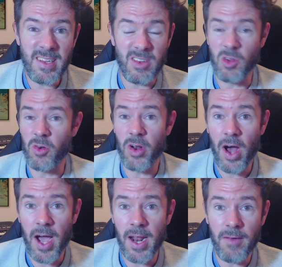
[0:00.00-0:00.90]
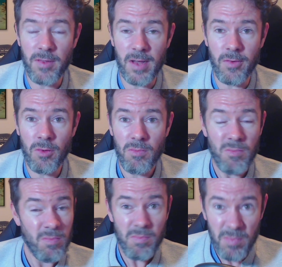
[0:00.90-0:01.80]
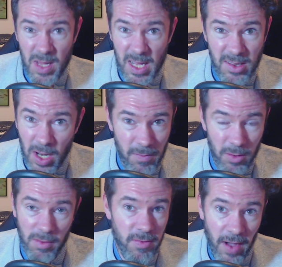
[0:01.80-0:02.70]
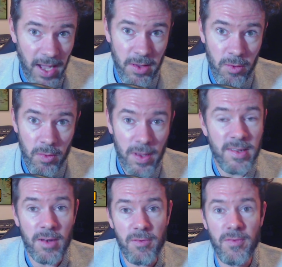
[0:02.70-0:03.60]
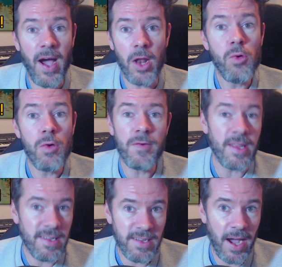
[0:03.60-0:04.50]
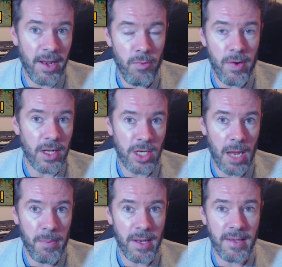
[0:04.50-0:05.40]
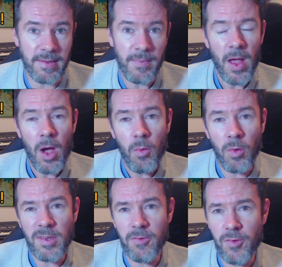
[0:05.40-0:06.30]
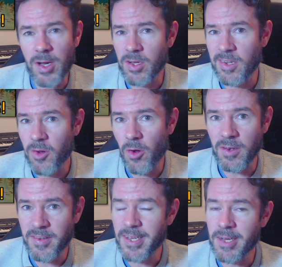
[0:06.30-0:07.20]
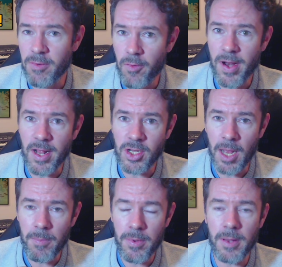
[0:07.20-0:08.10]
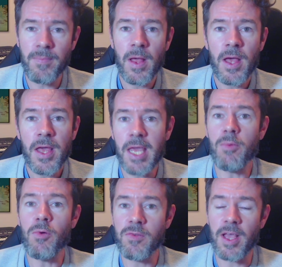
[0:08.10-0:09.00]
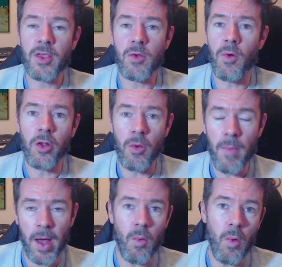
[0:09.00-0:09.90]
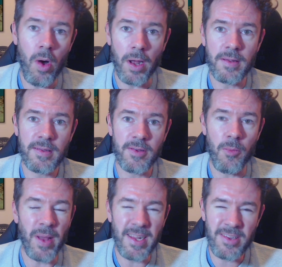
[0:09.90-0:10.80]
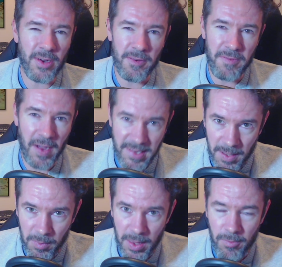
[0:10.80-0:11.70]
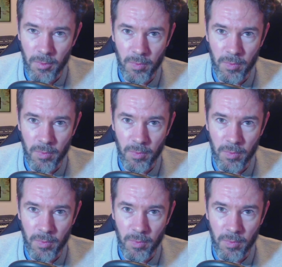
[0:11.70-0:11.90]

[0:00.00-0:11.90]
you're not a high enough level, he's not even going to fight you. He's going to fight whoever the assigned arena champion is. Once you've reached a certain tier of arena champion, he will take you on no matter what. But he's not going to fight some level